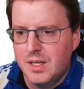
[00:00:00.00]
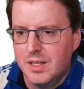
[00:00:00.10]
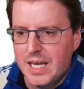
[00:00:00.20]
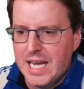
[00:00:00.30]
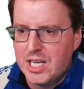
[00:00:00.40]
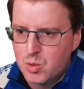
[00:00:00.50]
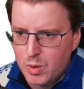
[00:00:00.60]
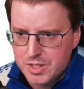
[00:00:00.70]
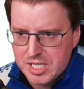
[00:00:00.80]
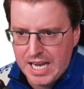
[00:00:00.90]
That
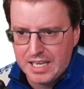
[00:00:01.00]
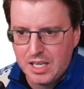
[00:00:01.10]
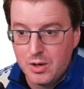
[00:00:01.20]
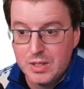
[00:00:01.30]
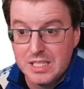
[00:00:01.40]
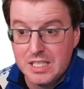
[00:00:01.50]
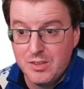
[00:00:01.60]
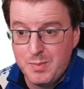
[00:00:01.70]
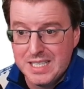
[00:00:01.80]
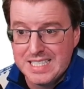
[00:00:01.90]
H1 tag, and go and
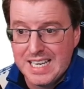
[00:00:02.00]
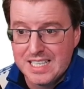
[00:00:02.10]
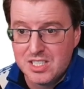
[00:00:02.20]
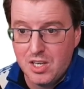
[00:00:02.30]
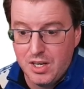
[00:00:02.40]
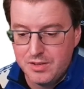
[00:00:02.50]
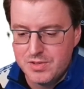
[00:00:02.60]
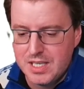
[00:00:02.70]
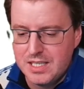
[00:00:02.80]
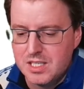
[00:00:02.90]
give me a text align of
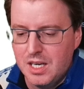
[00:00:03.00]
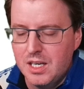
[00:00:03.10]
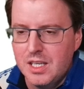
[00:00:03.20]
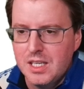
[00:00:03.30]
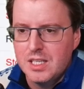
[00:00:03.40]
center.